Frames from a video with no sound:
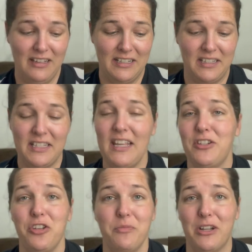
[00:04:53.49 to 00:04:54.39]
see
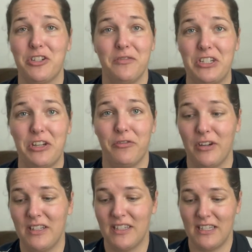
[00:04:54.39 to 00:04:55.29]
too much of a
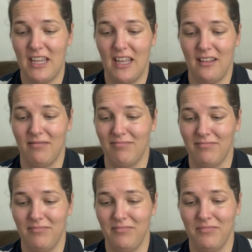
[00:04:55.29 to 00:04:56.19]
difference in,
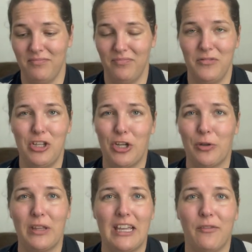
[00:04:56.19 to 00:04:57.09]
you
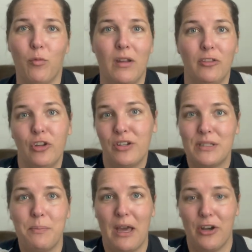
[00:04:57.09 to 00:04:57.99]
know, like if one
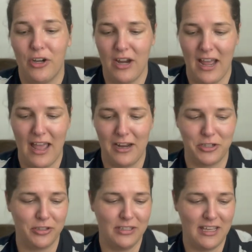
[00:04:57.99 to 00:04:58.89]
looks better. I actually